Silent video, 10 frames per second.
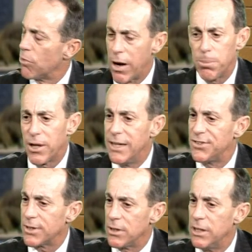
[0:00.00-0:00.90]
Great
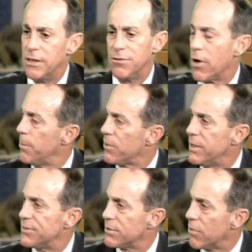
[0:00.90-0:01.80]
place to live, great
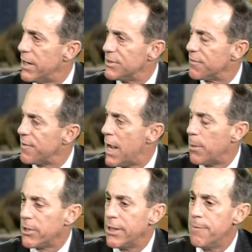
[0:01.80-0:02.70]
place to raise a
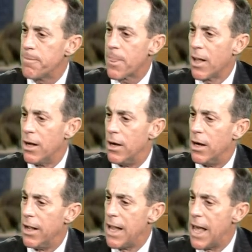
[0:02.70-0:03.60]
family,
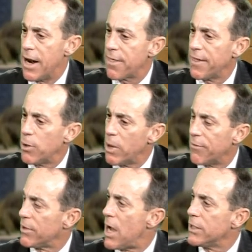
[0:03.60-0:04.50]
and I think we
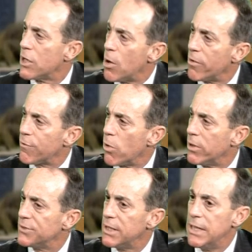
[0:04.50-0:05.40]
have a lot going
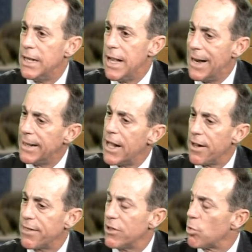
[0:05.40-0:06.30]
for us. And again,
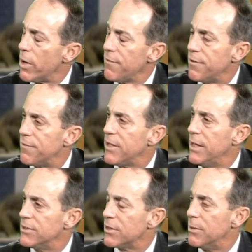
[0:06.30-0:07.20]
I think
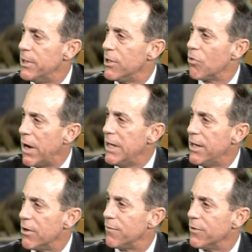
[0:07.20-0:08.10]
2015 is going to be a great
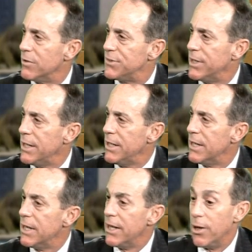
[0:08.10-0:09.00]
year for the city,
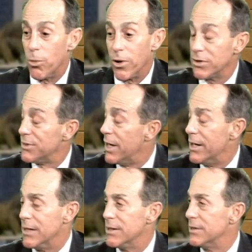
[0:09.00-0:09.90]
and we're excited.